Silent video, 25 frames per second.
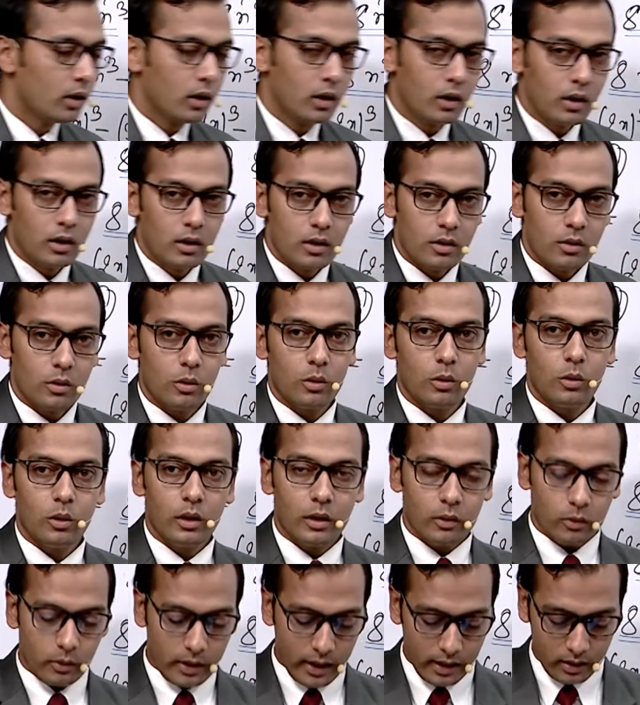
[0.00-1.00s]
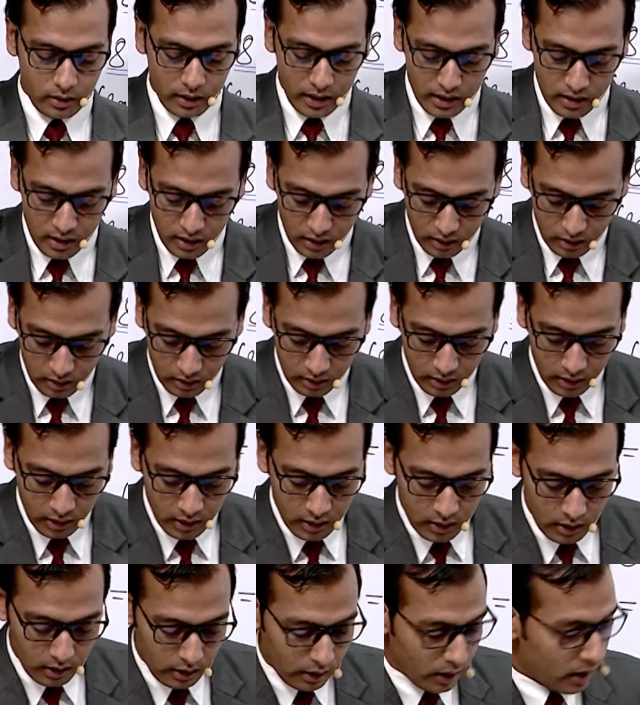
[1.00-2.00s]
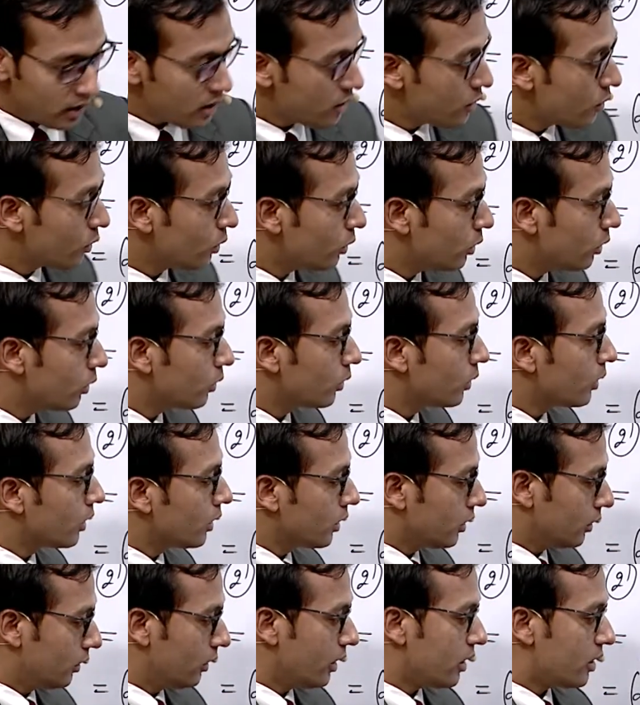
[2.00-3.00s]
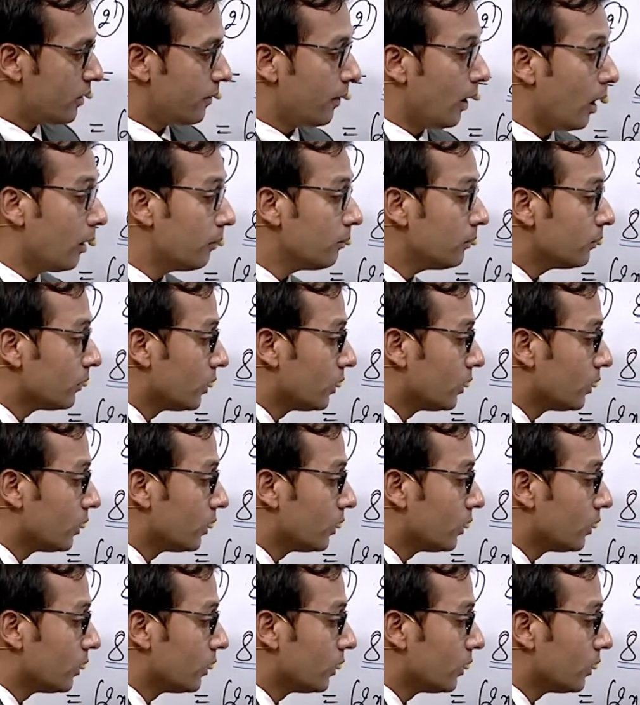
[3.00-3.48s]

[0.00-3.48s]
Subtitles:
So we are changing into this form.